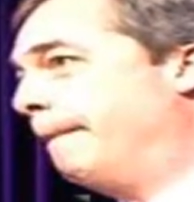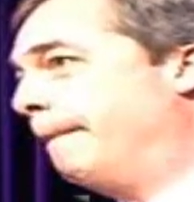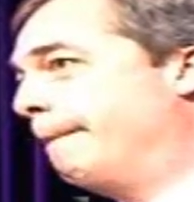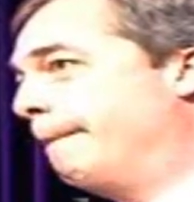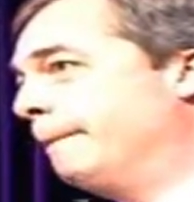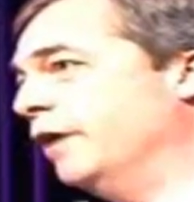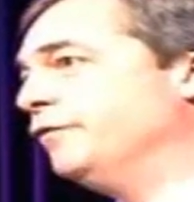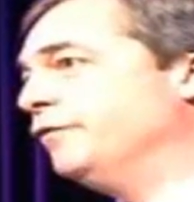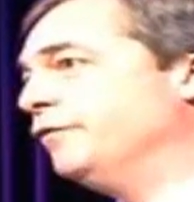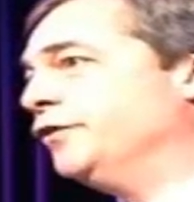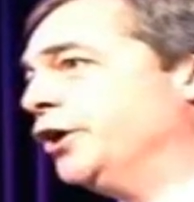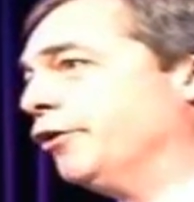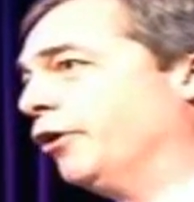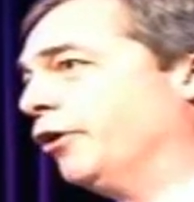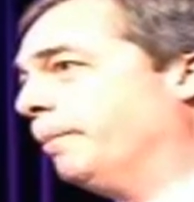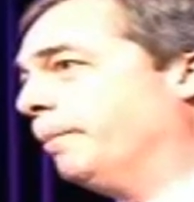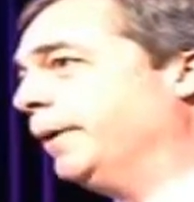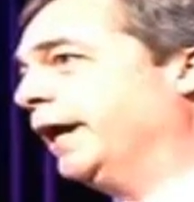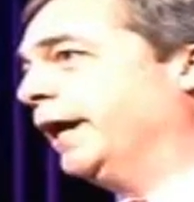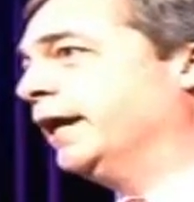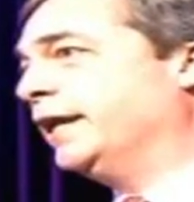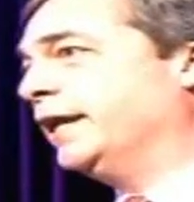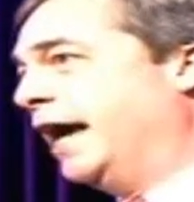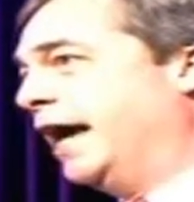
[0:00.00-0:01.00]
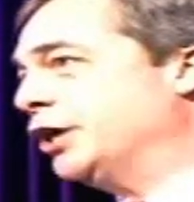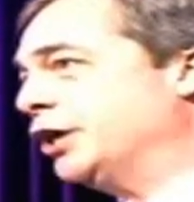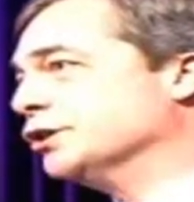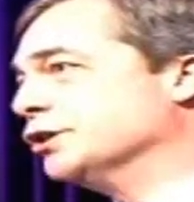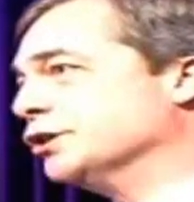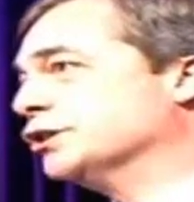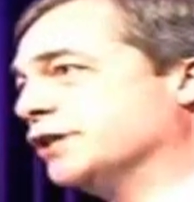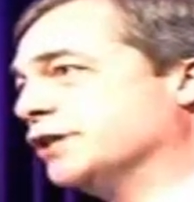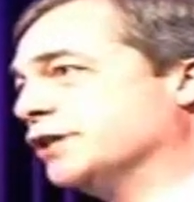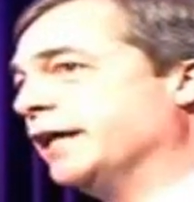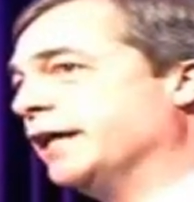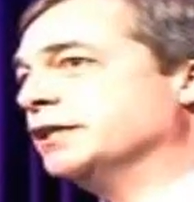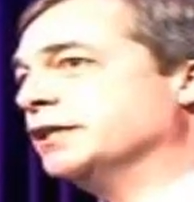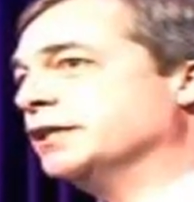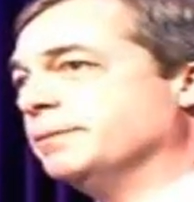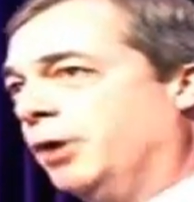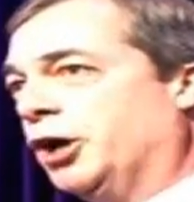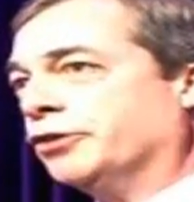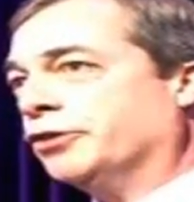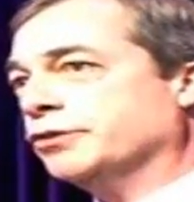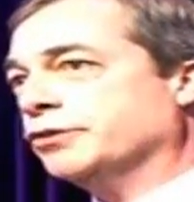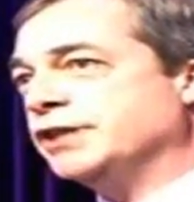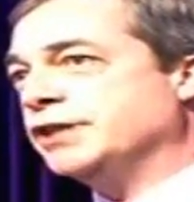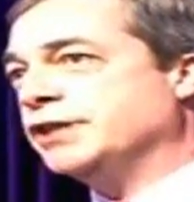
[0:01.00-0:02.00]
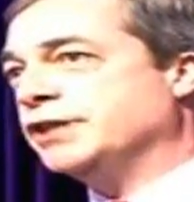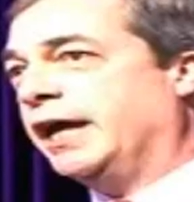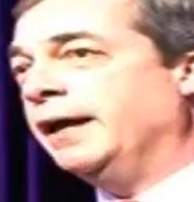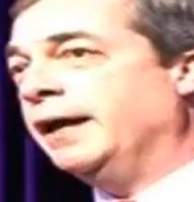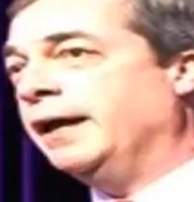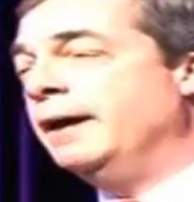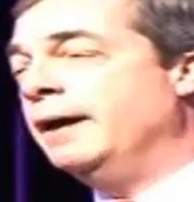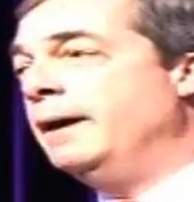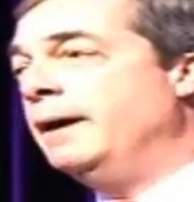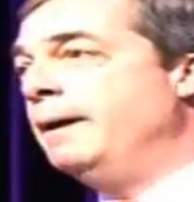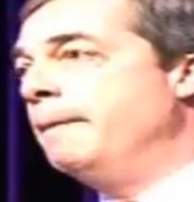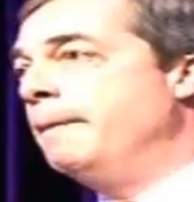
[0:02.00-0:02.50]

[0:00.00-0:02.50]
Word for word: of European nation state democracy,